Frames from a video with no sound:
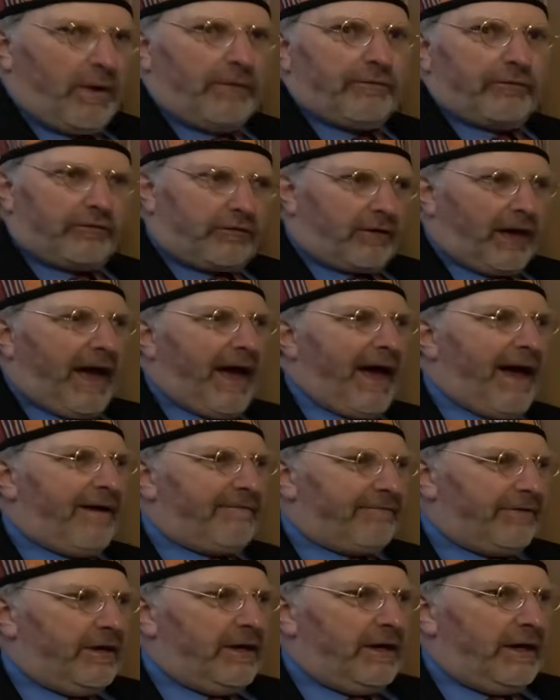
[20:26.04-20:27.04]
wants to
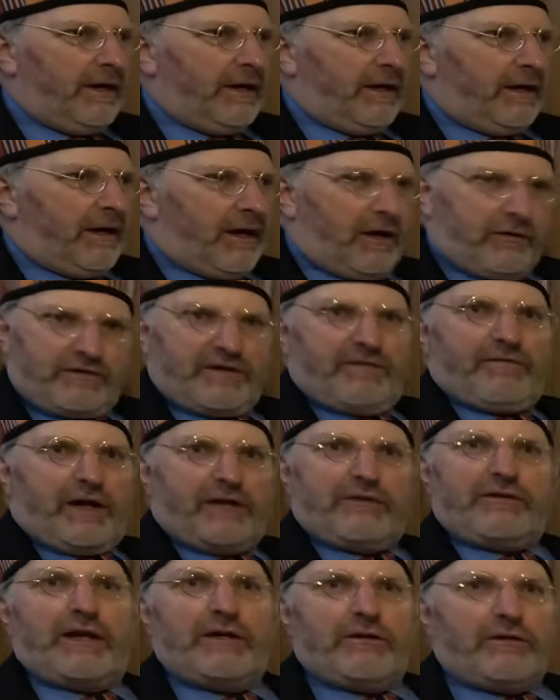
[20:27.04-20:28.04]
have a
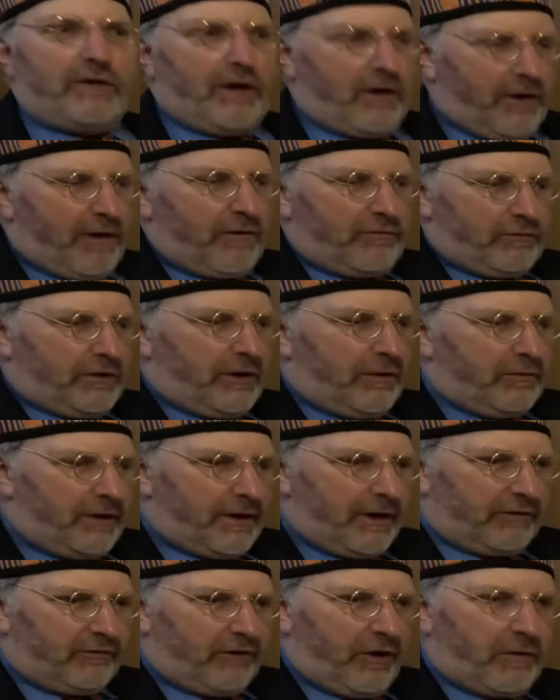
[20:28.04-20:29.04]
civilization, and
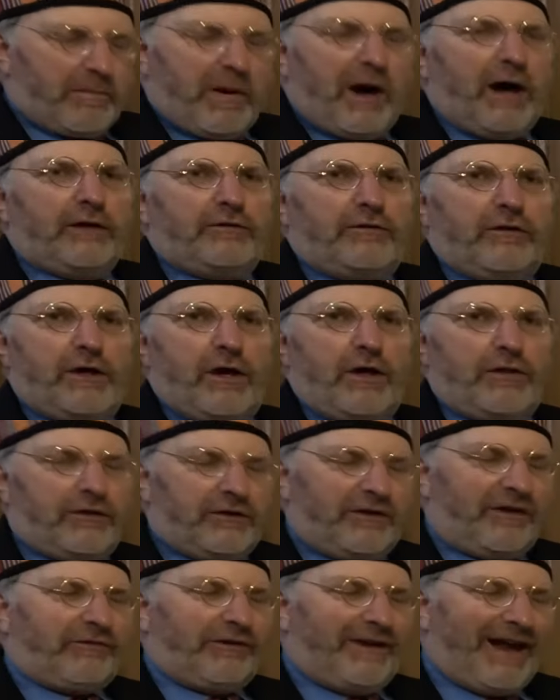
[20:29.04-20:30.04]
there's no part of the earth
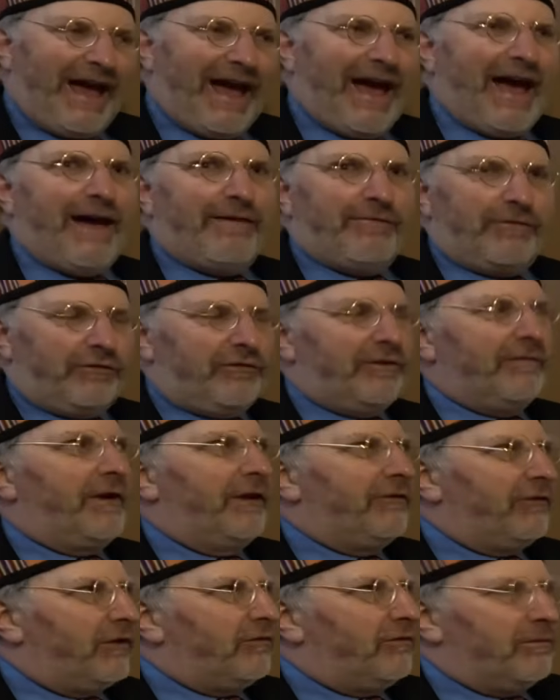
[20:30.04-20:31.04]
that doesn't have a
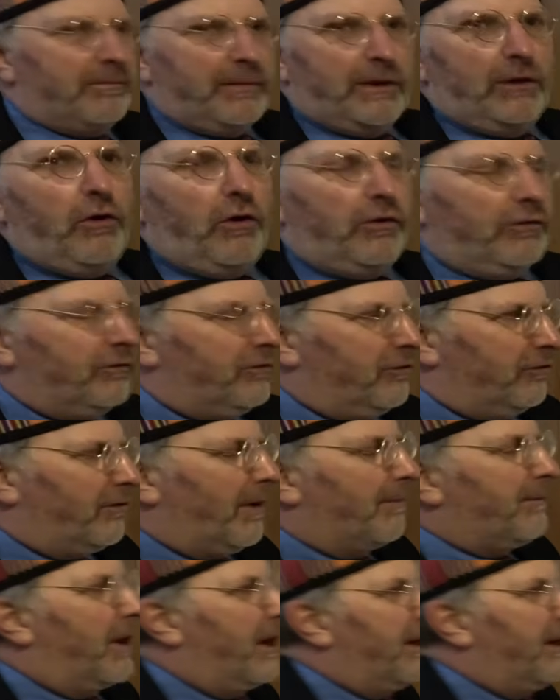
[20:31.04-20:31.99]
civilization belong to some